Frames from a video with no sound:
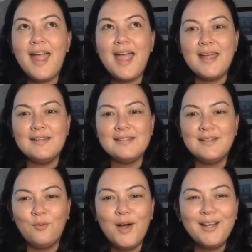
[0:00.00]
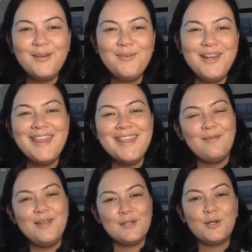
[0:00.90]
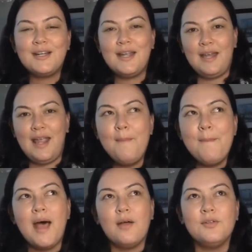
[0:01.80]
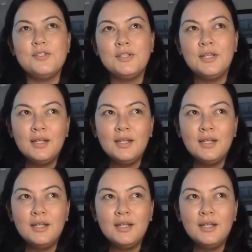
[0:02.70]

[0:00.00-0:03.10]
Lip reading: And then we started getting inbound.